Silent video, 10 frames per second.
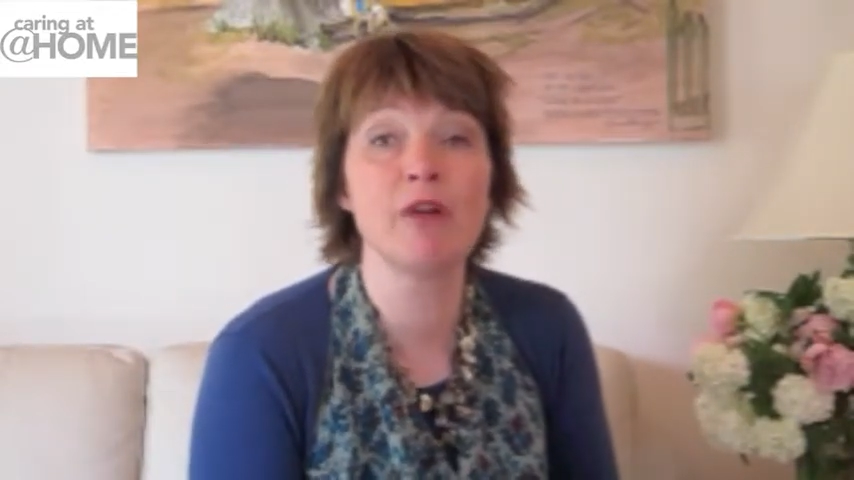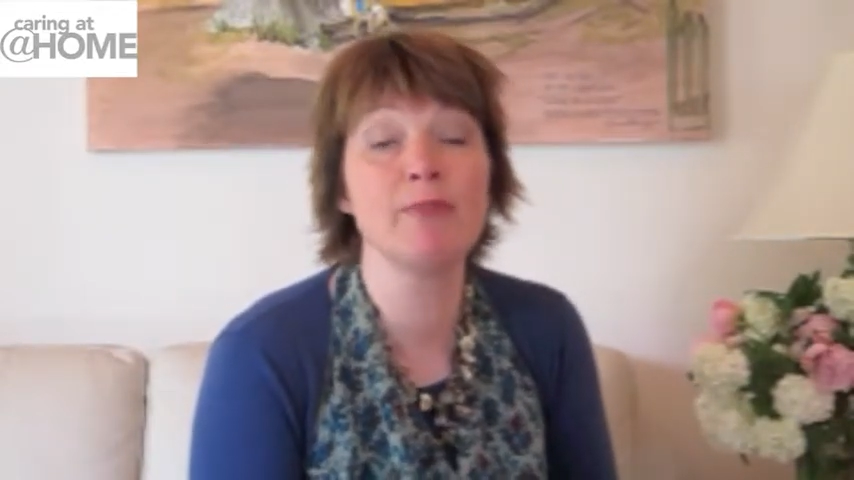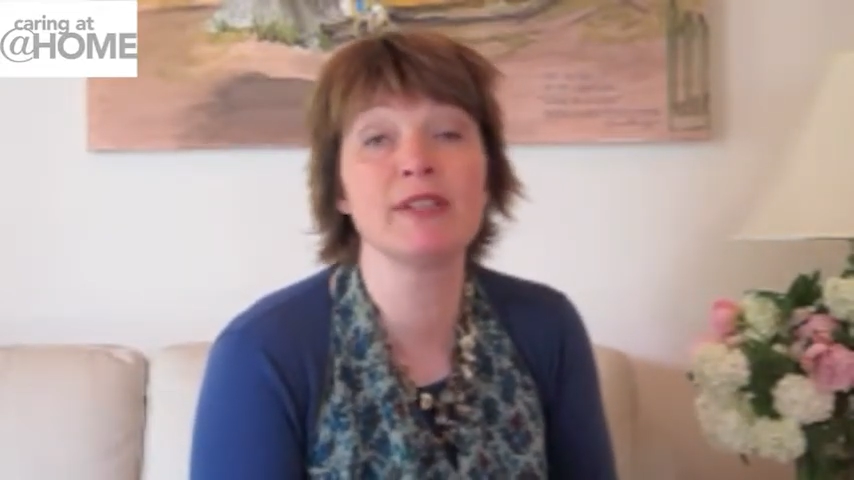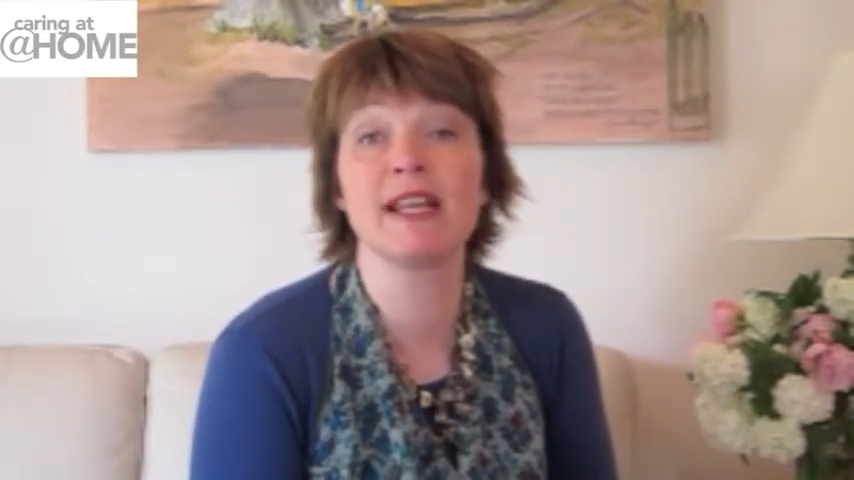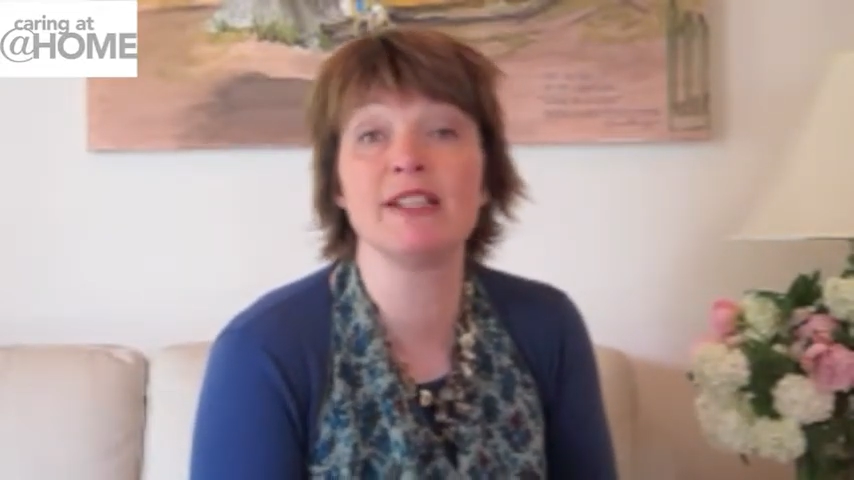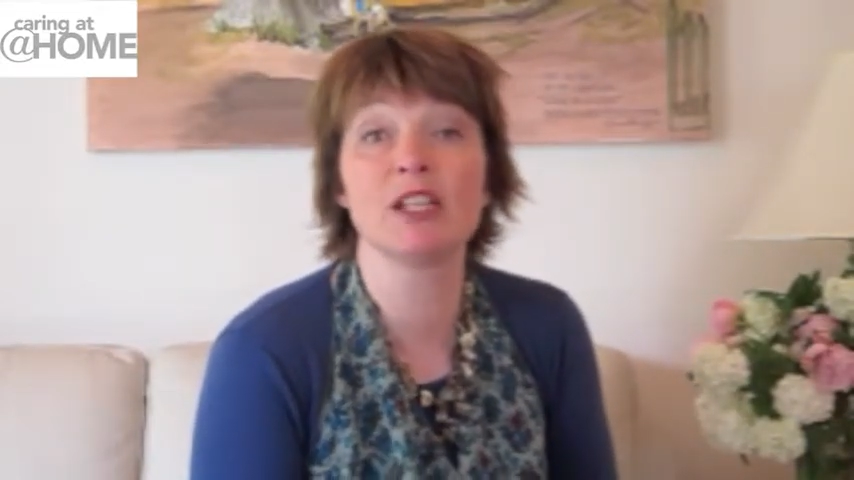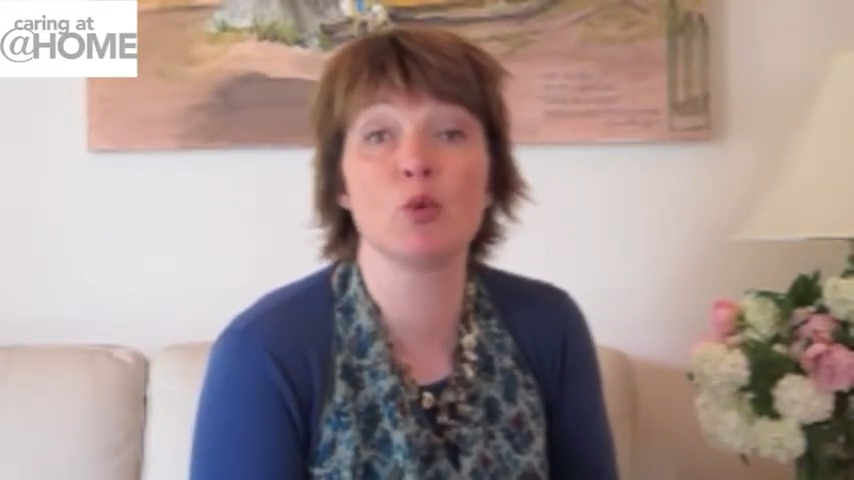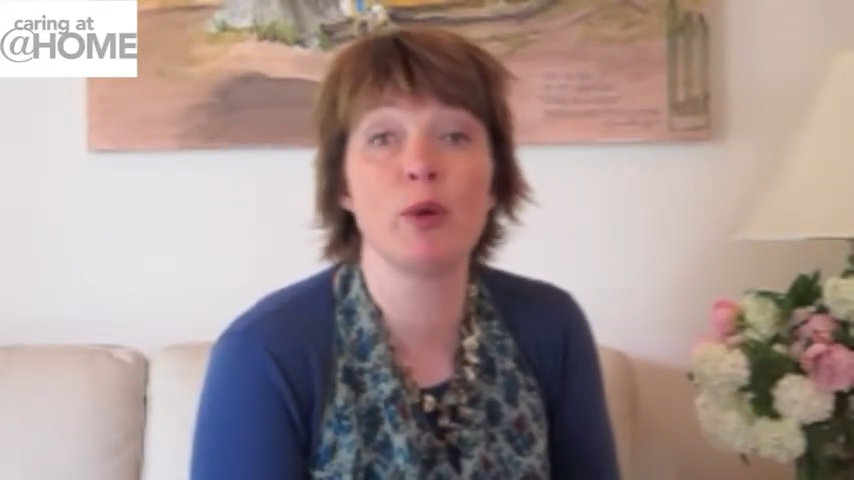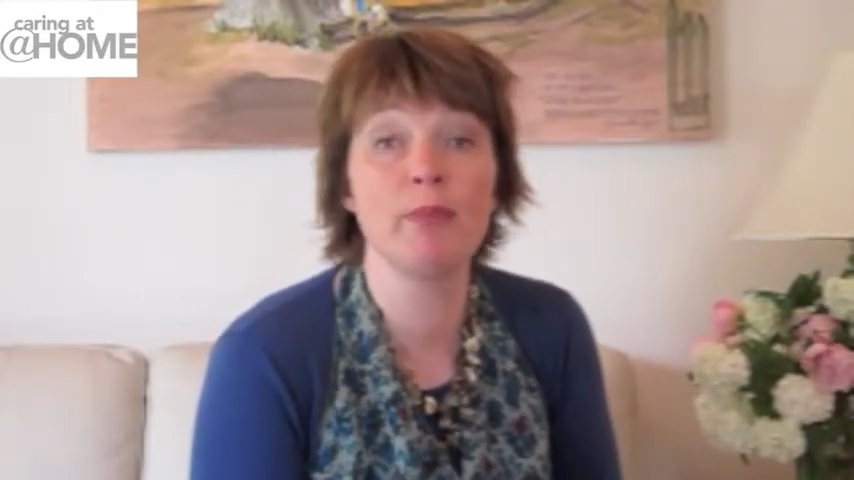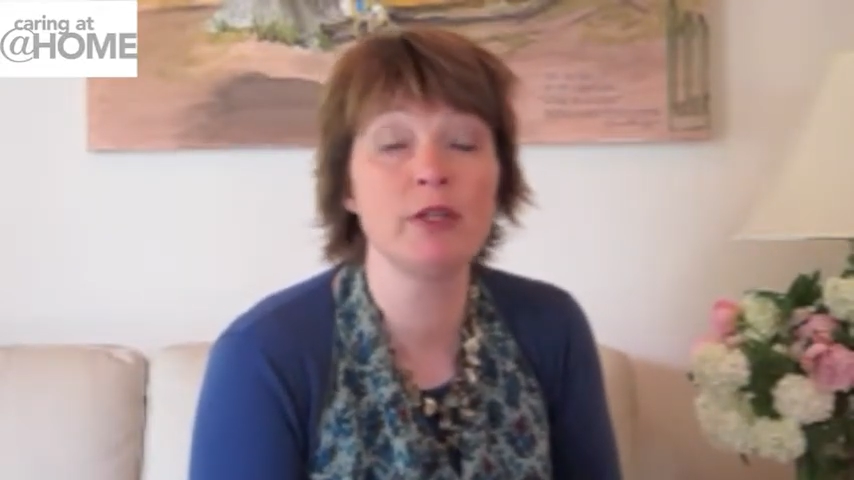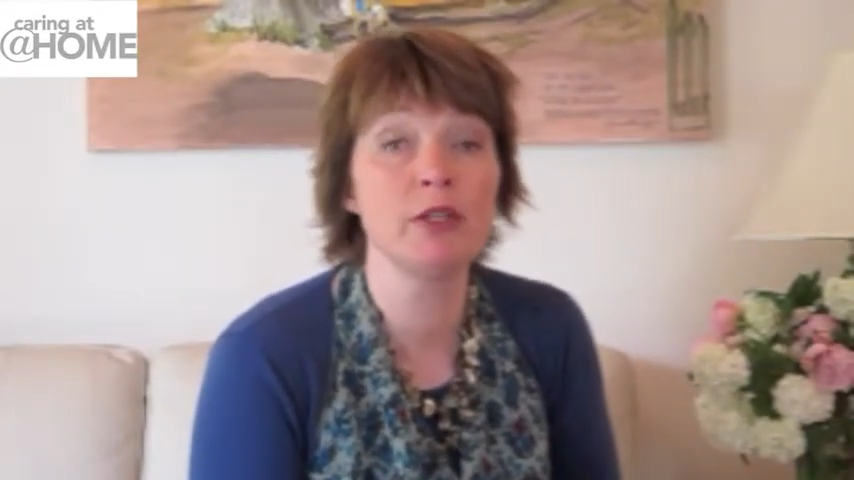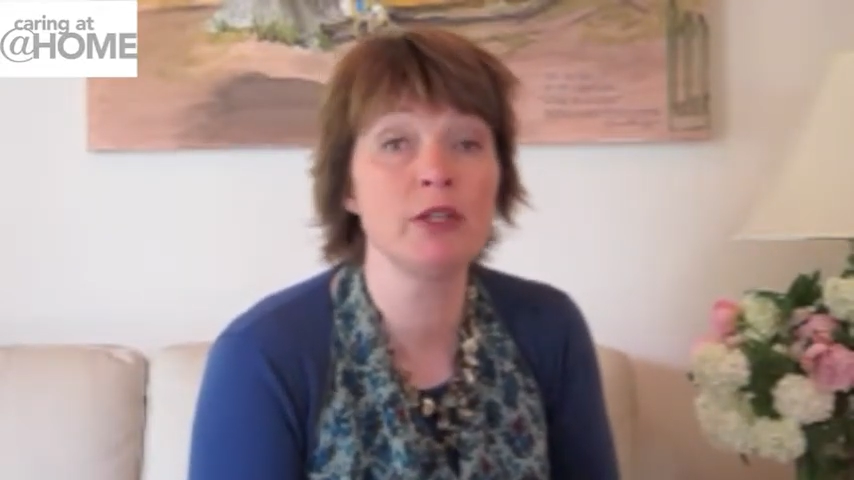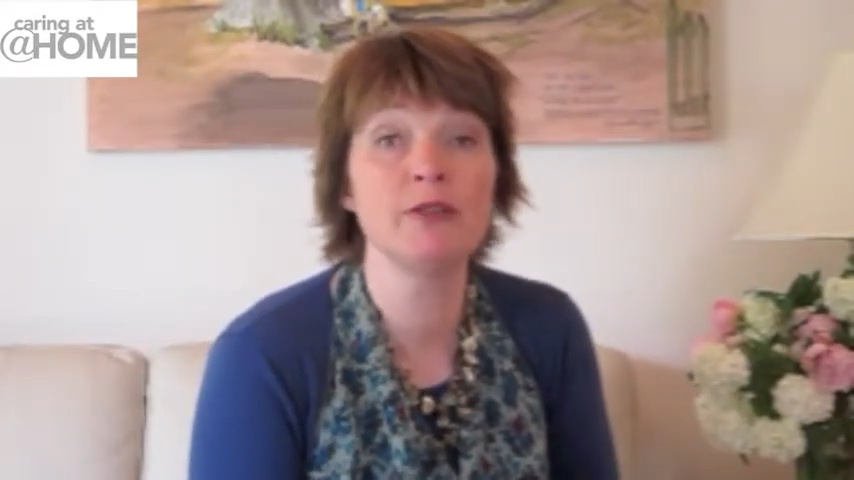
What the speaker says: rubs against equipment,